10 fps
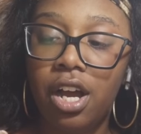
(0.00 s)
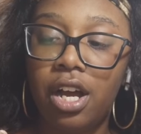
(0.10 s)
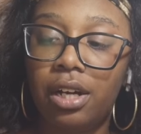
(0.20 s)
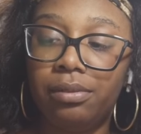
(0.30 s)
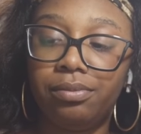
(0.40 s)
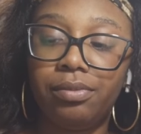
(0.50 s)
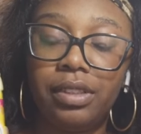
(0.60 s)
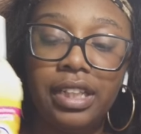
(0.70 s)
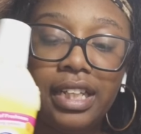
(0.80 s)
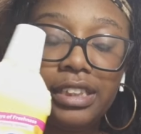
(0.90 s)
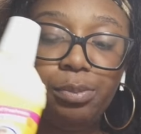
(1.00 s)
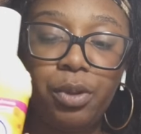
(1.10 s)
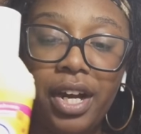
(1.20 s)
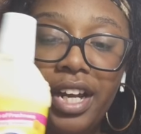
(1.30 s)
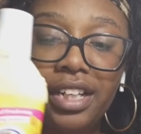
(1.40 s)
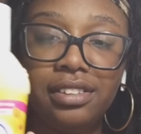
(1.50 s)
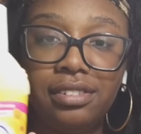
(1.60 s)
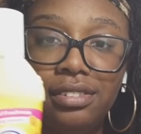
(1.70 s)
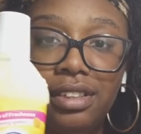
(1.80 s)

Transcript: Um, this brand